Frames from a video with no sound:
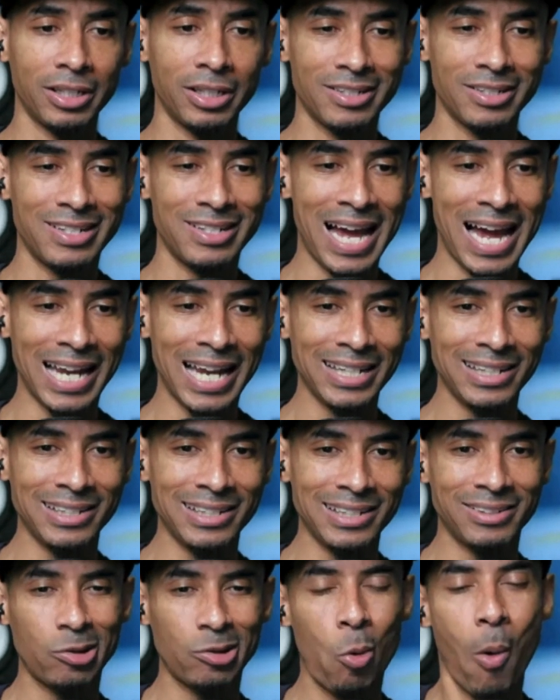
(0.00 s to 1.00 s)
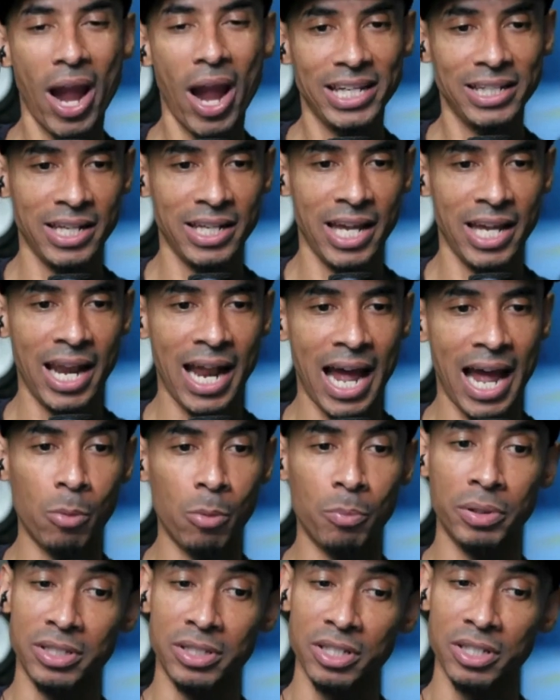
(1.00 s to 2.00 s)
is not quite yet
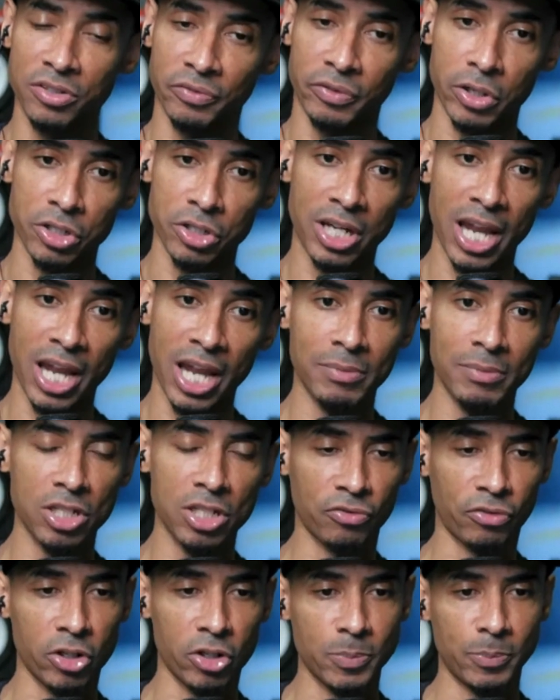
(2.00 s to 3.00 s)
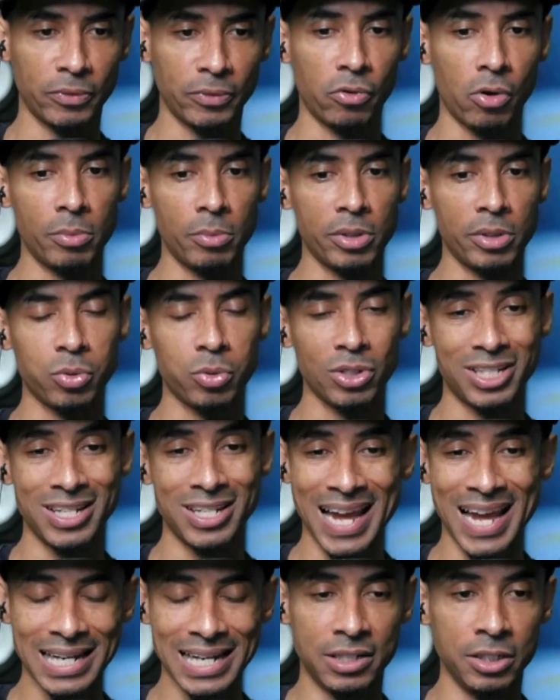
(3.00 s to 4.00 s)
out, but this first game and this first performance was
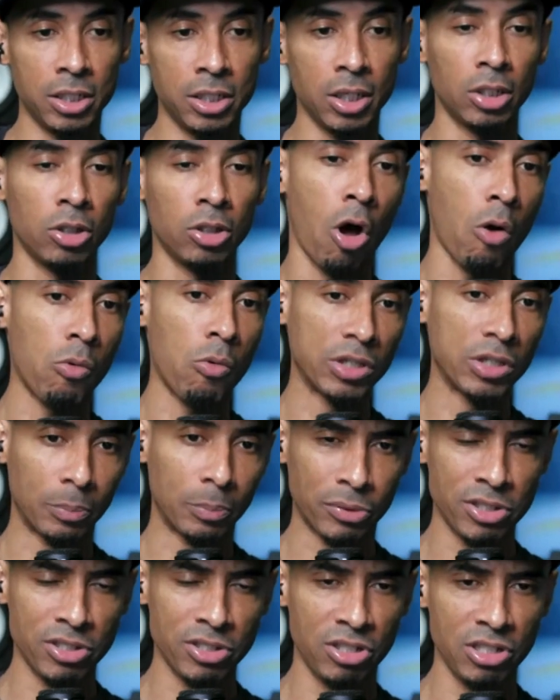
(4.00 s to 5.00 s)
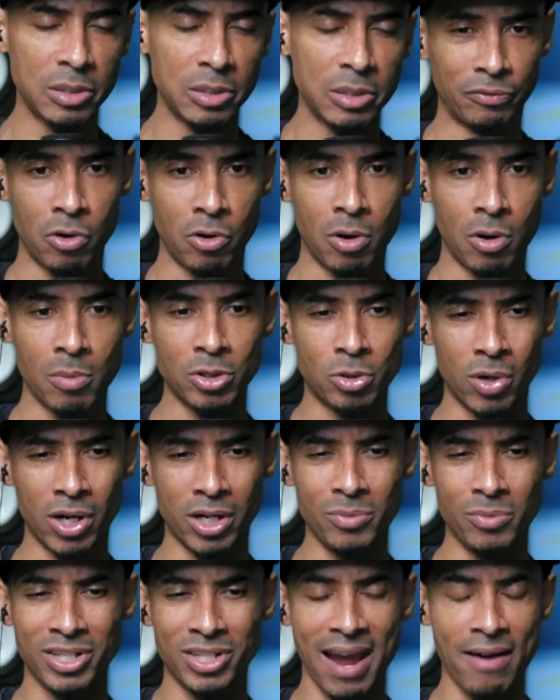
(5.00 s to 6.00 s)
not good, along with the preseason performance where
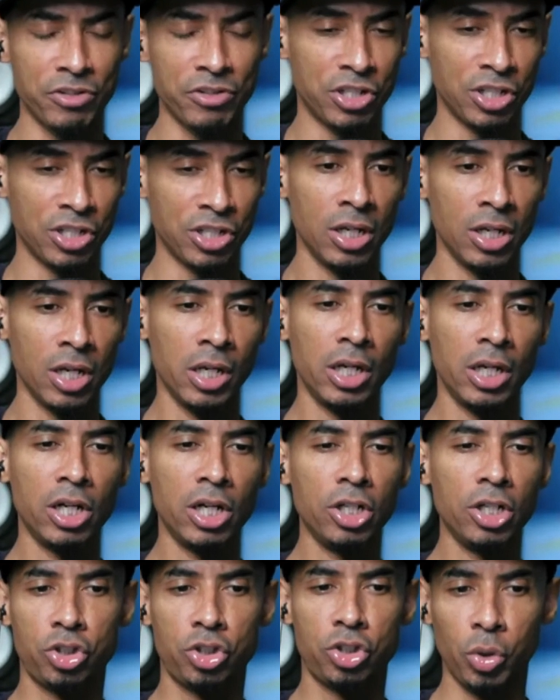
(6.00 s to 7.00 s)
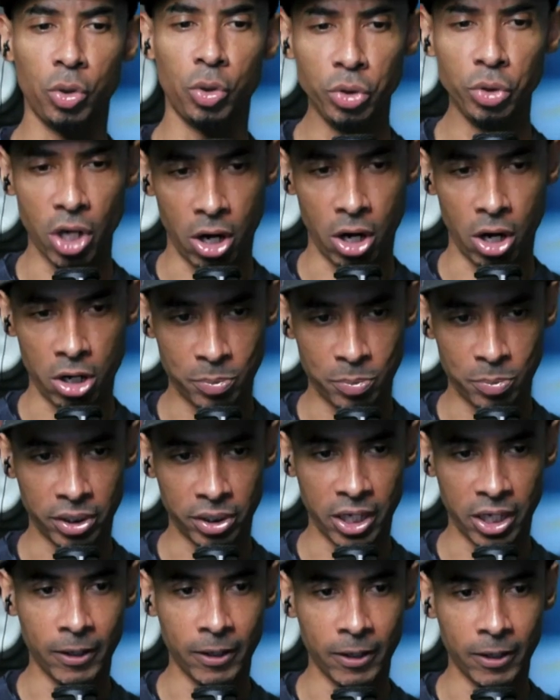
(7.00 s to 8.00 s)
he was averaging 2 yards per
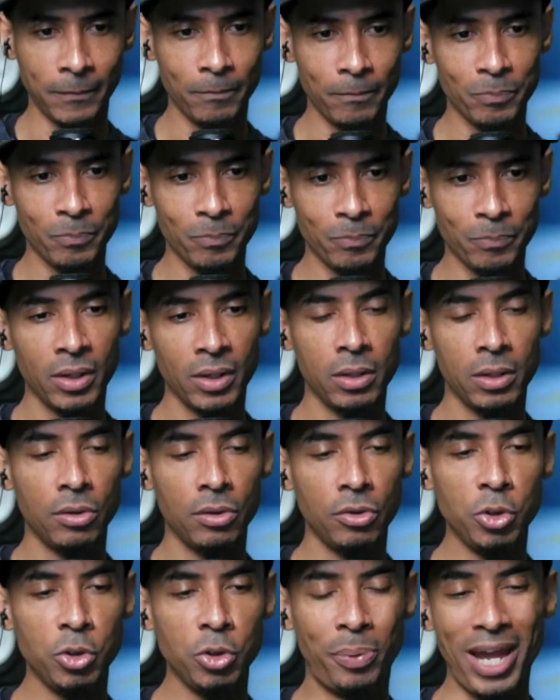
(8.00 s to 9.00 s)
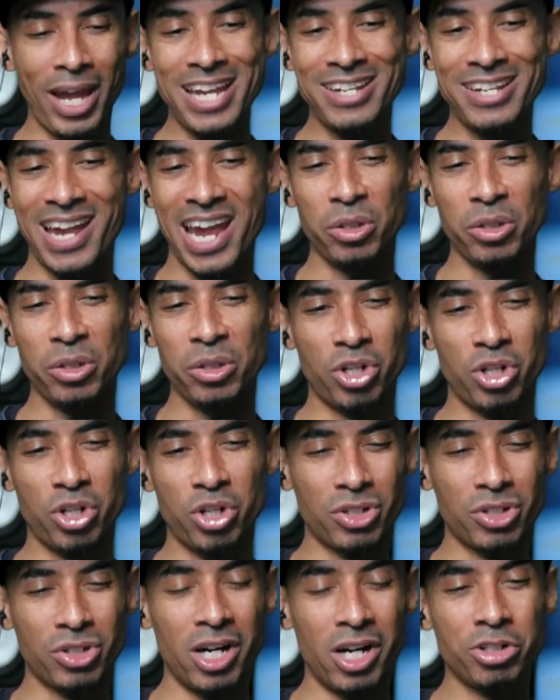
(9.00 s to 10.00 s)
carry. You paid Daniel Jones
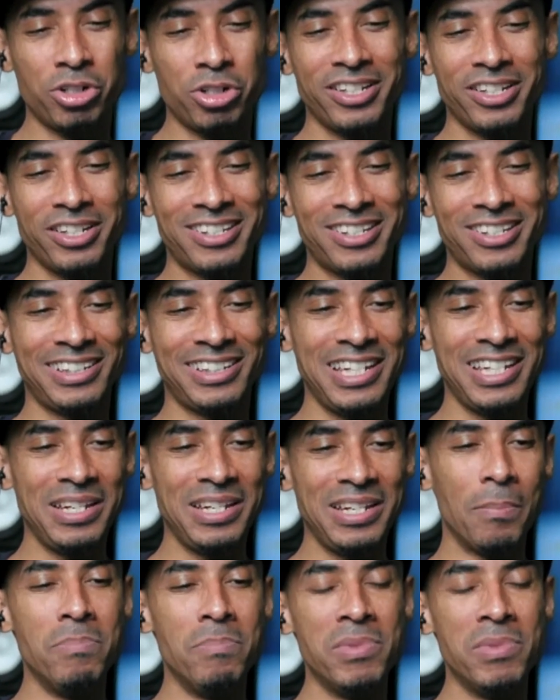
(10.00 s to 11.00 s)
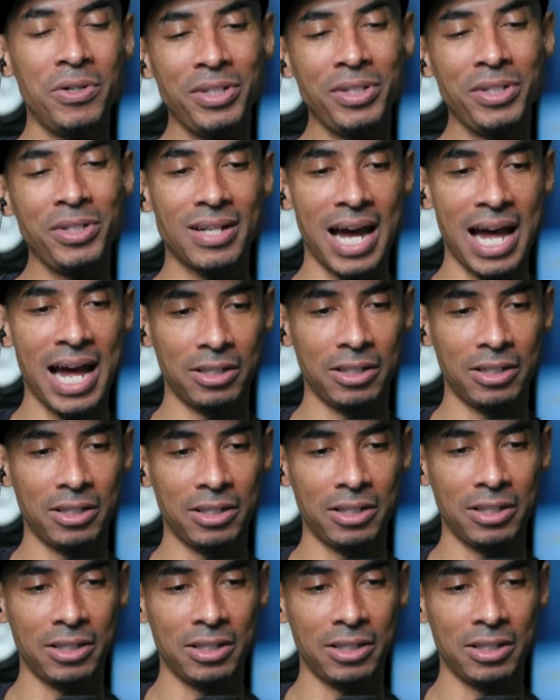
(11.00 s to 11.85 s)
$160 million, $40